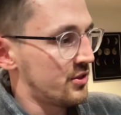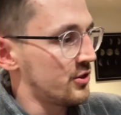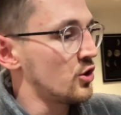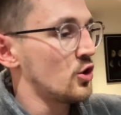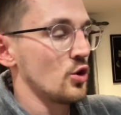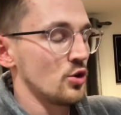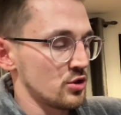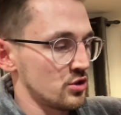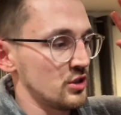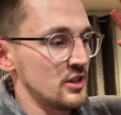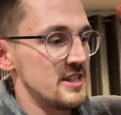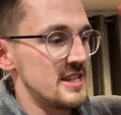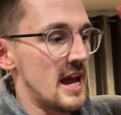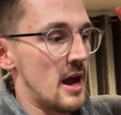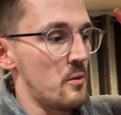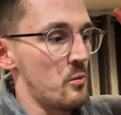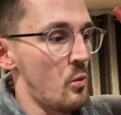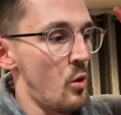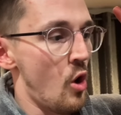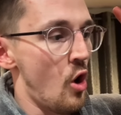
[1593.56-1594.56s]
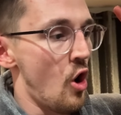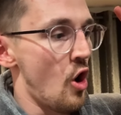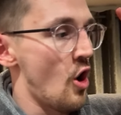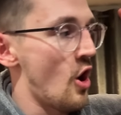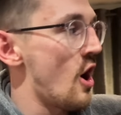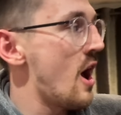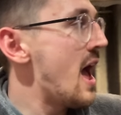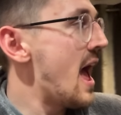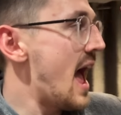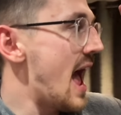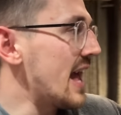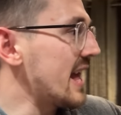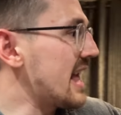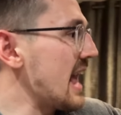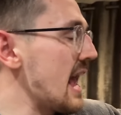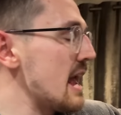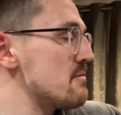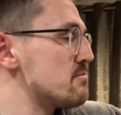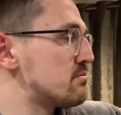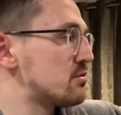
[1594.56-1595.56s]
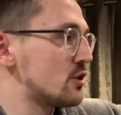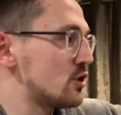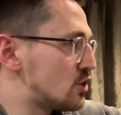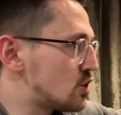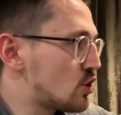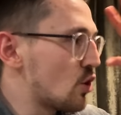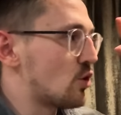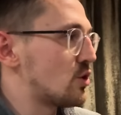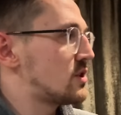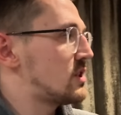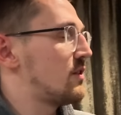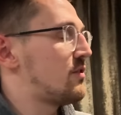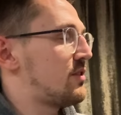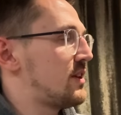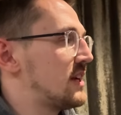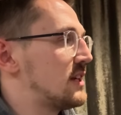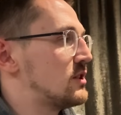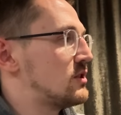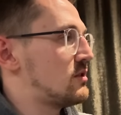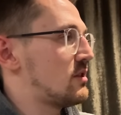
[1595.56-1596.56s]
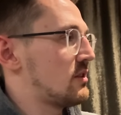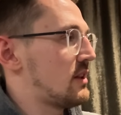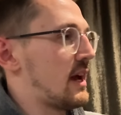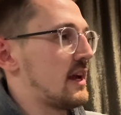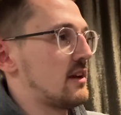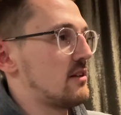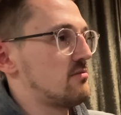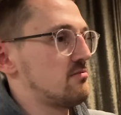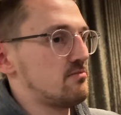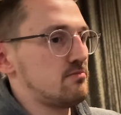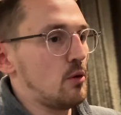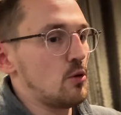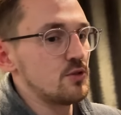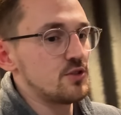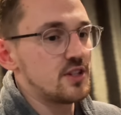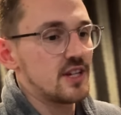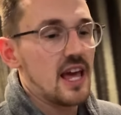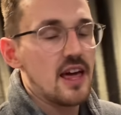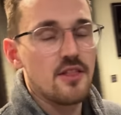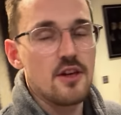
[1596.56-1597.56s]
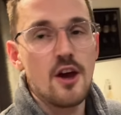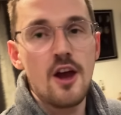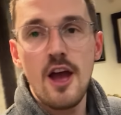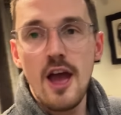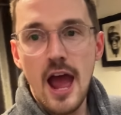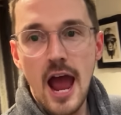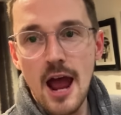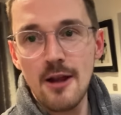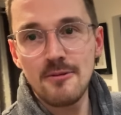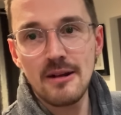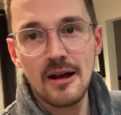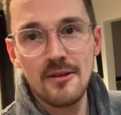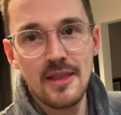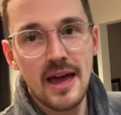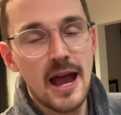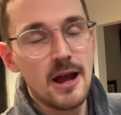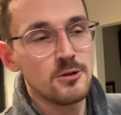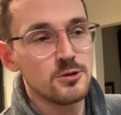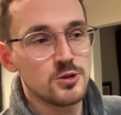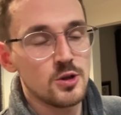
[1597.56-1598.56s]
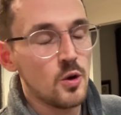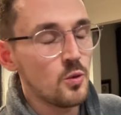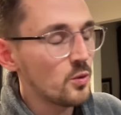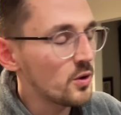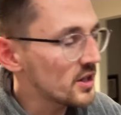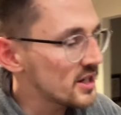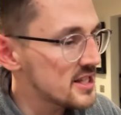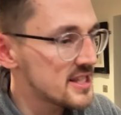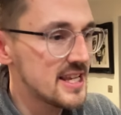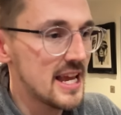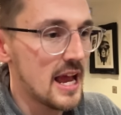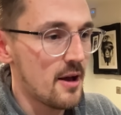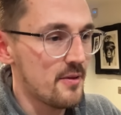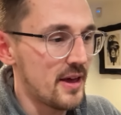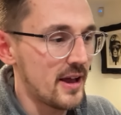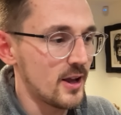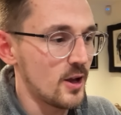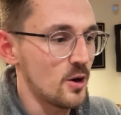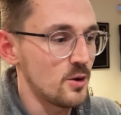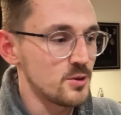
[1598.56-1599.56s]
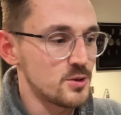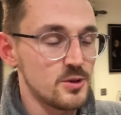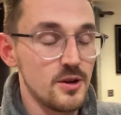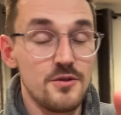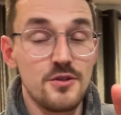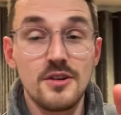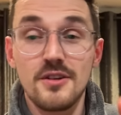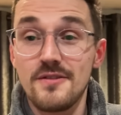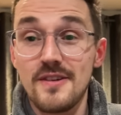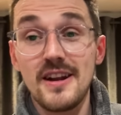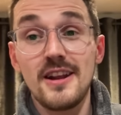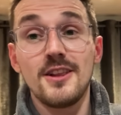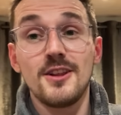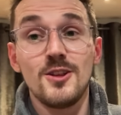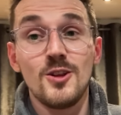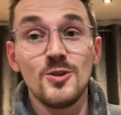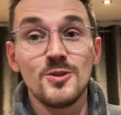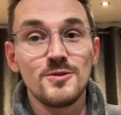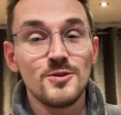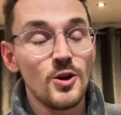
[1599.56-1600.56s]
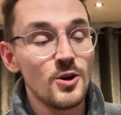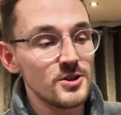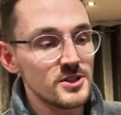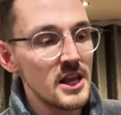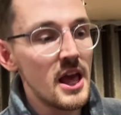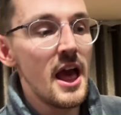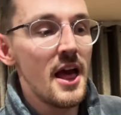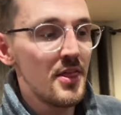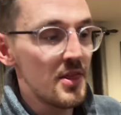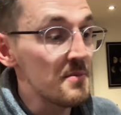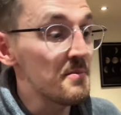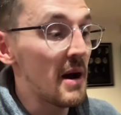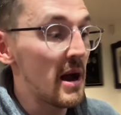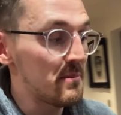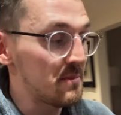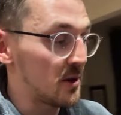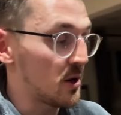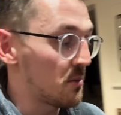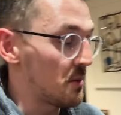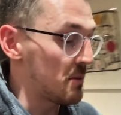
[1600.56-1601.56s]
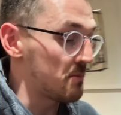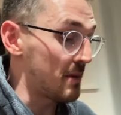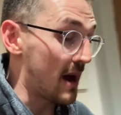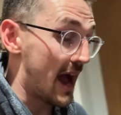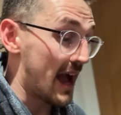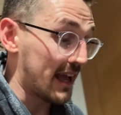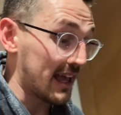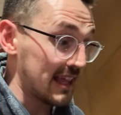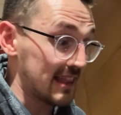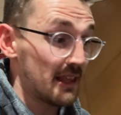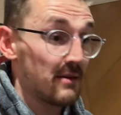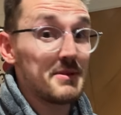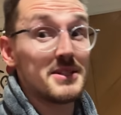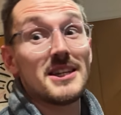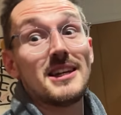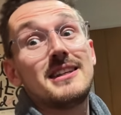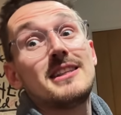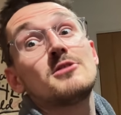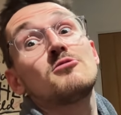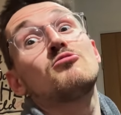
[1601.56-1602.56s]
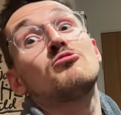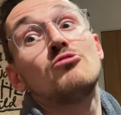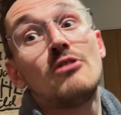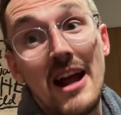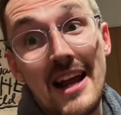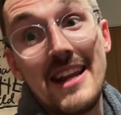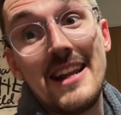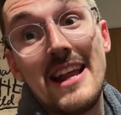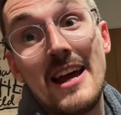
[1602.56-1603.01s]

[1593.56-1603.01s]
guzzling down water and getting productive things like put together around the house. So we're going to see how that goes. So if you're a fan of the long vlogs, they might be coming back. And let me tell you this right